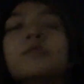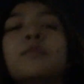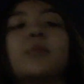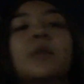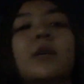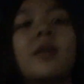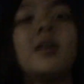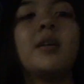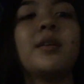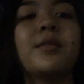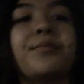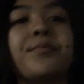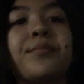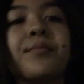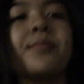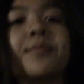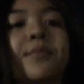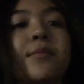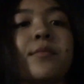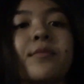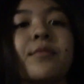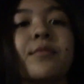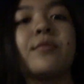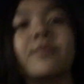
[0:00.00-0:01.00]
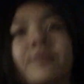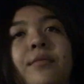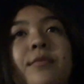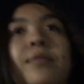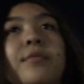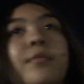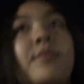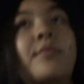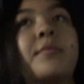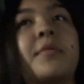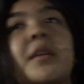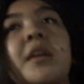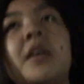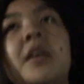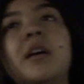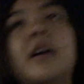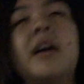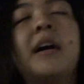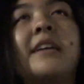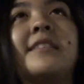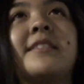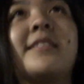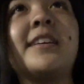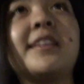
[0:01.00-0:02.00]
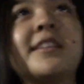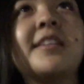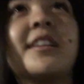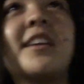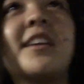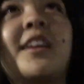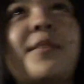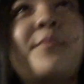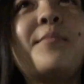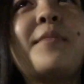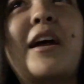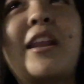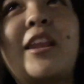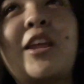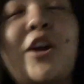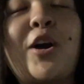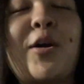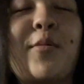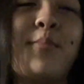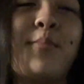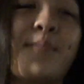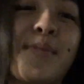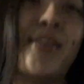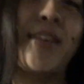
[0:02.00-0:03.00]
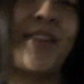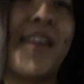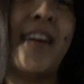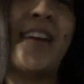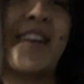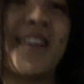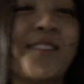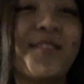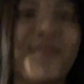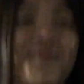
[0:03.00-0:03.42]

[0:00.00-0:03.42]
but I stayed to keep Maddie company.